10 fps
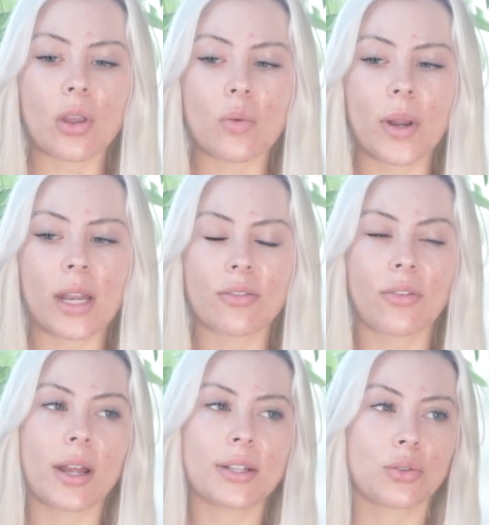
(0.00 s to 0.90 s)

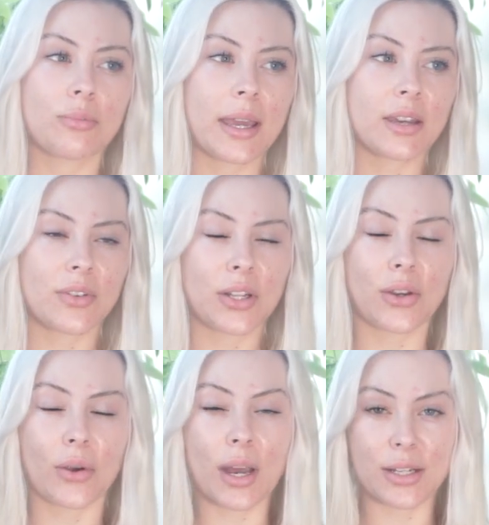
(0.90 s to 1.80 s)
Whenever I do make a
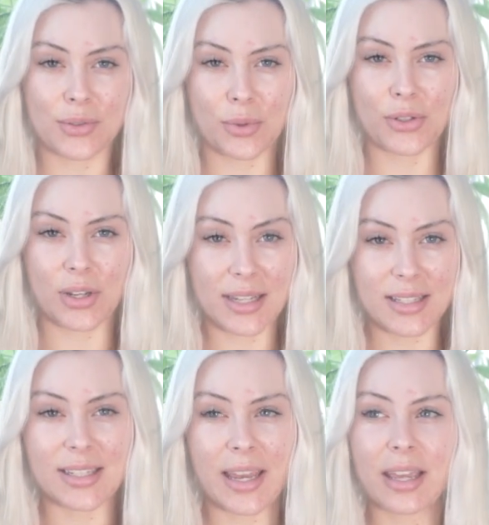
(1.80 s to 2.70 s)
video, I just want you guys
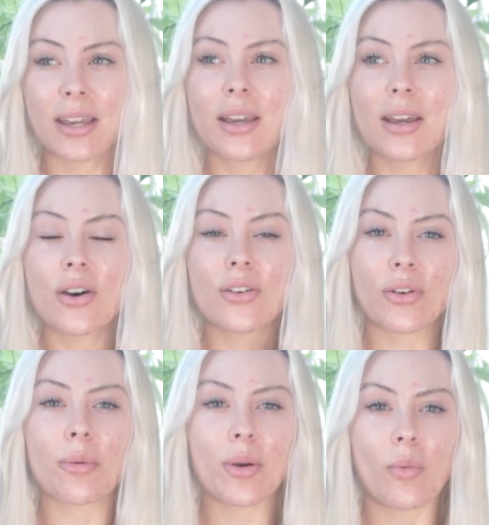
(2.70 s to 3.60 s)
to take
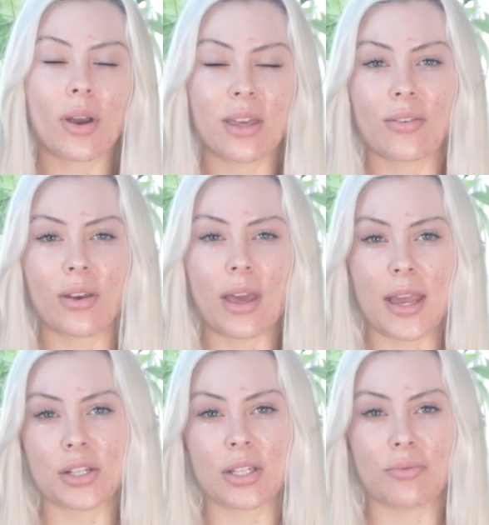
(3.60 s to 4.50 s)
from it whatever
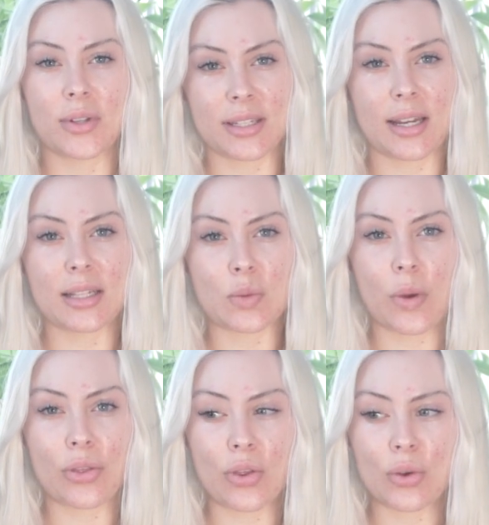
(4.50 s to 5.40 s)
actually resonates
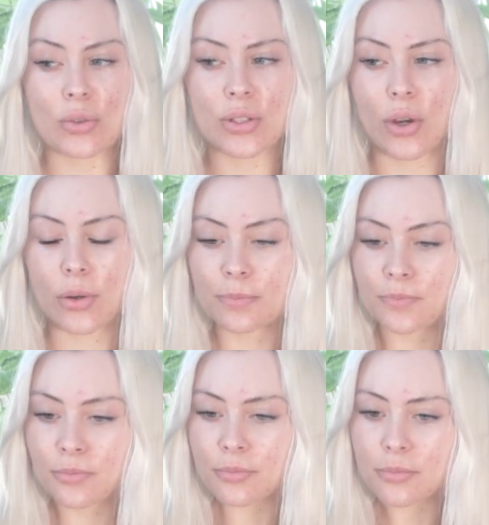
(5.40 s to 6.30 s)
with you. So
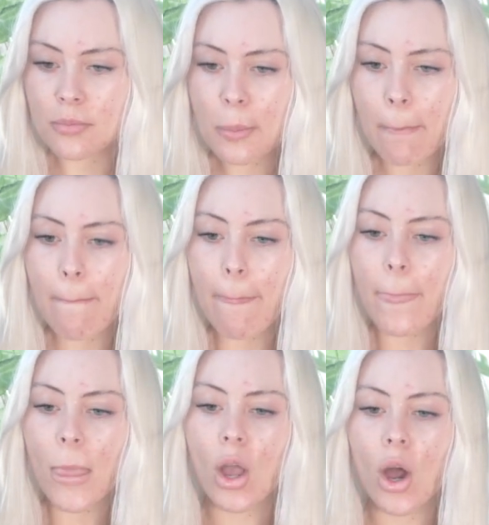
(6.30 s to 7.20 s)

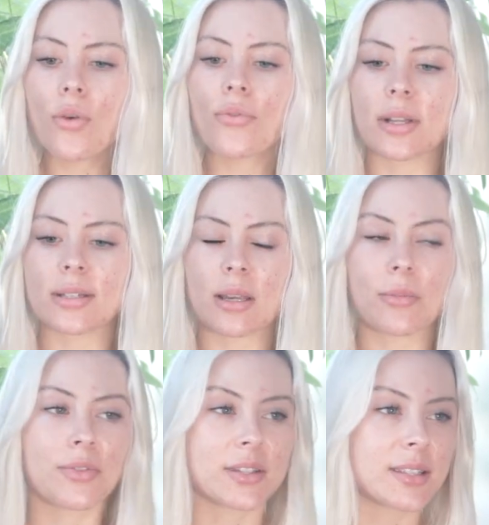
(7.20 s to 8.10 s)
hopefully some
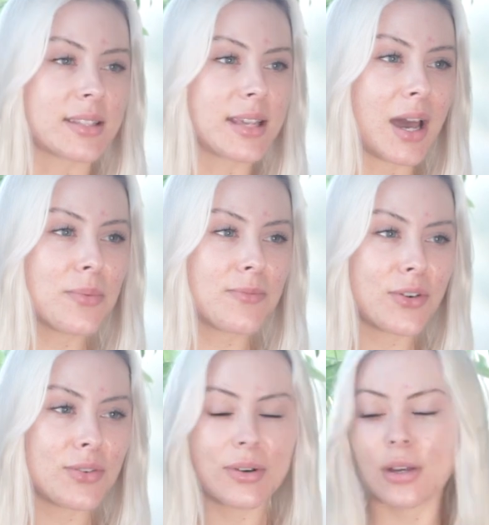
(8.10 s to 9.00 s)
of this is
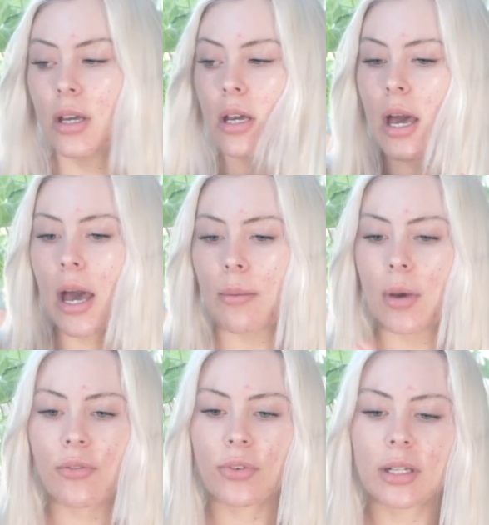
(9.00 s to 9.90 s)
helpful.
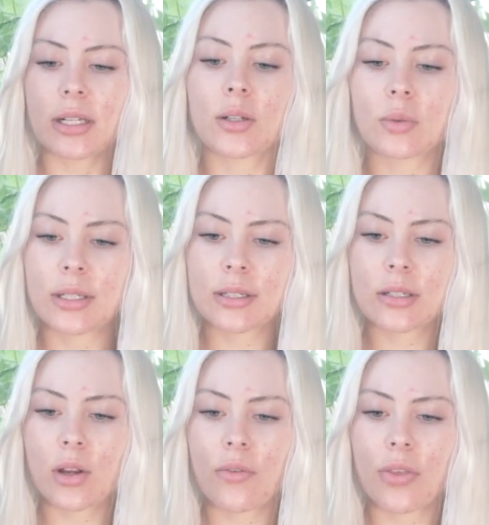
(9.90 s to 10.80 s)
I've written a little
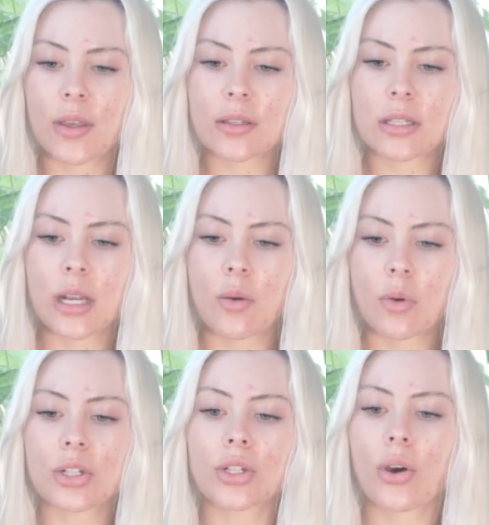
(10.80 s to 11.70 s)
list of things that I
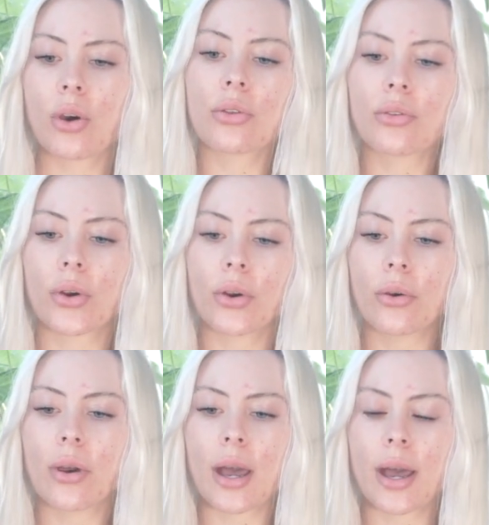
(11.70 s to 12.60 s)
want to go
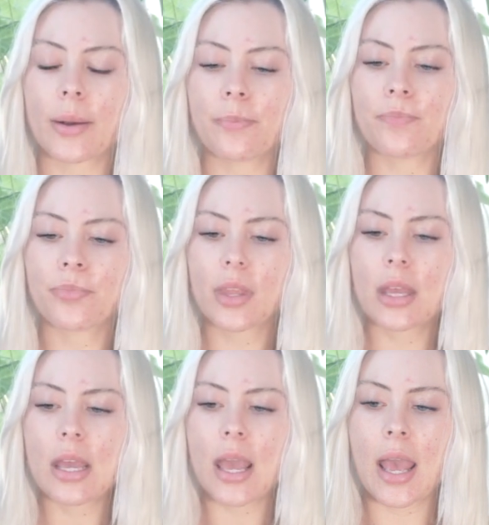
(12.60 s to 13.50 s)
through,
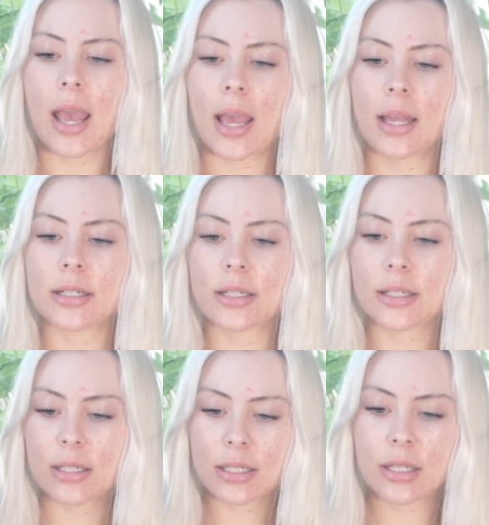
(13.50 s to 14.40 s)
and